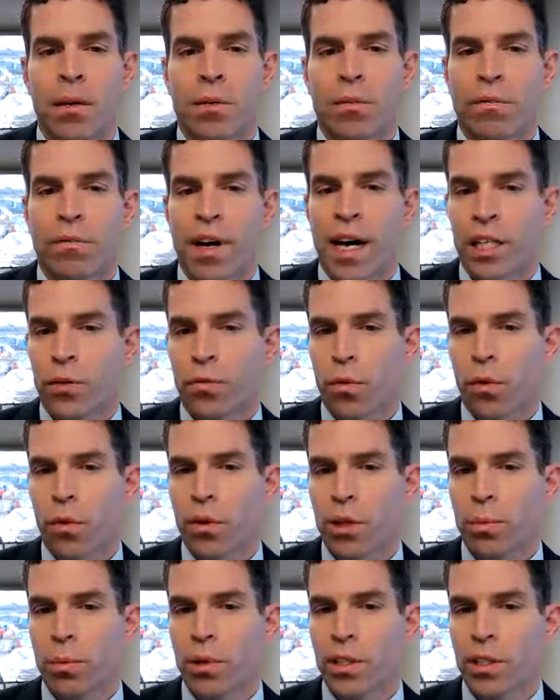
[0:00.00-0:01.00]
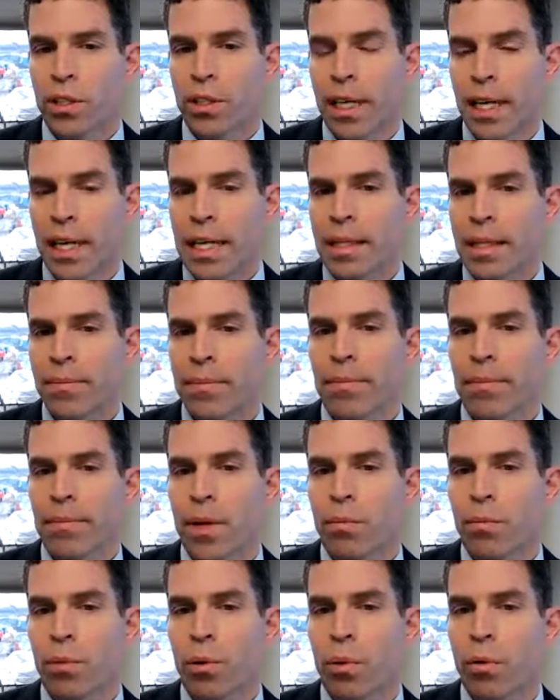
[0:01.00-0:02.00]
Fast forward to present day,
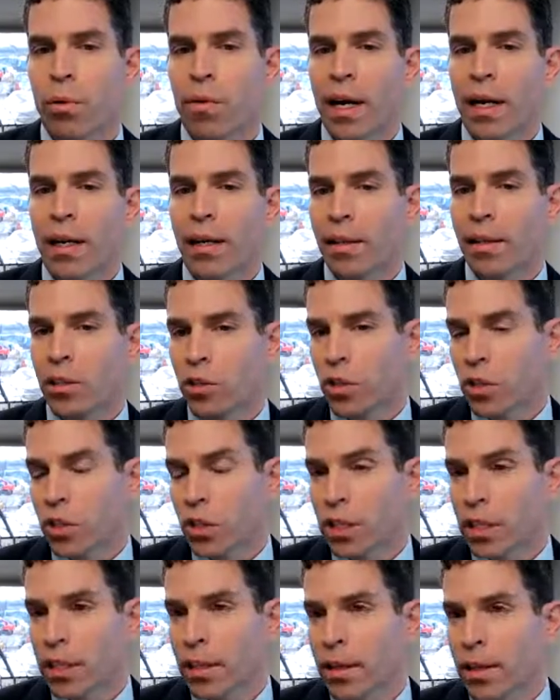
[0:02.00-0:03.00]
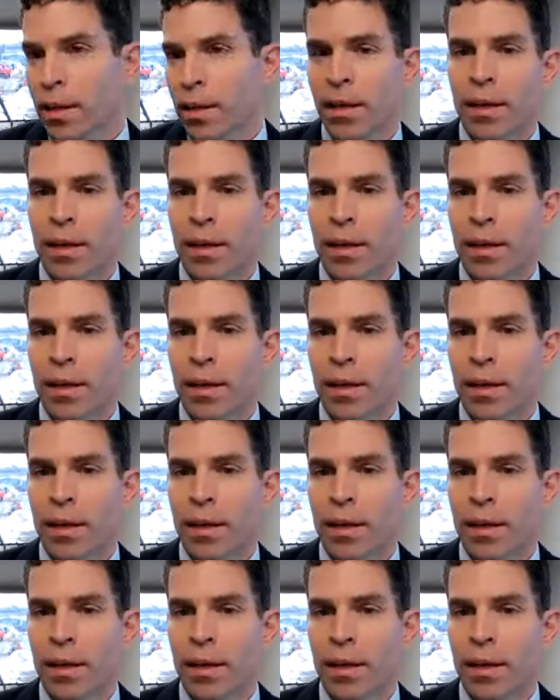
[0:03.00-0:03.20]
and we're providing electricity,